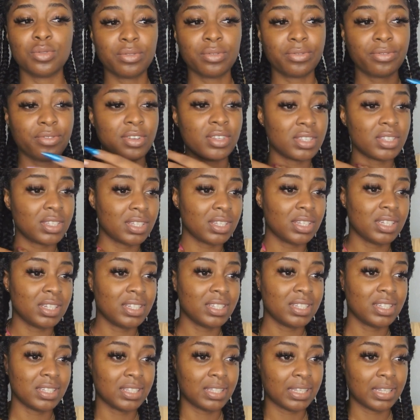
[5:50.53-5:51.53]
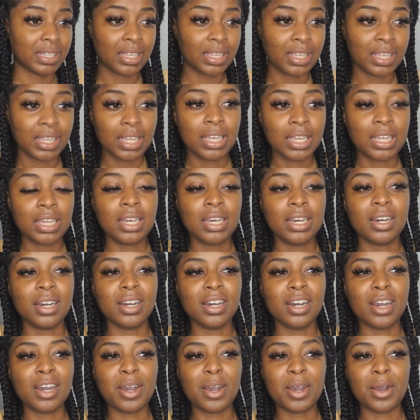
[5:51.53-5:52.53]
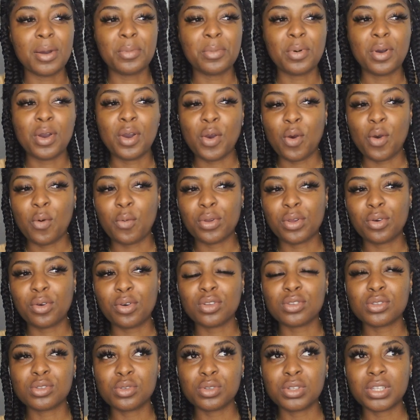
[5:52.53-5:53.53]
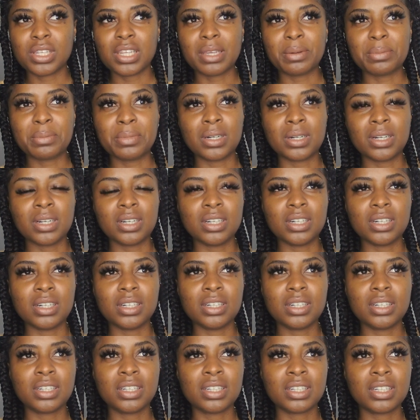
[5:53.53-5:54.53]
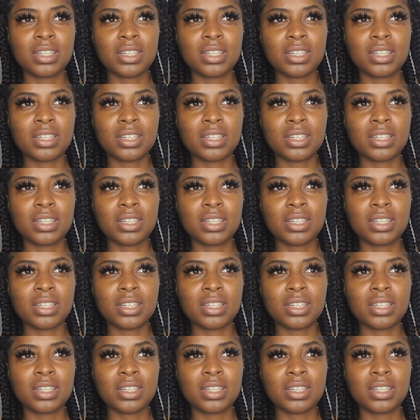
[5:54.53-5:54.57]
good friends till this day. We're going to name her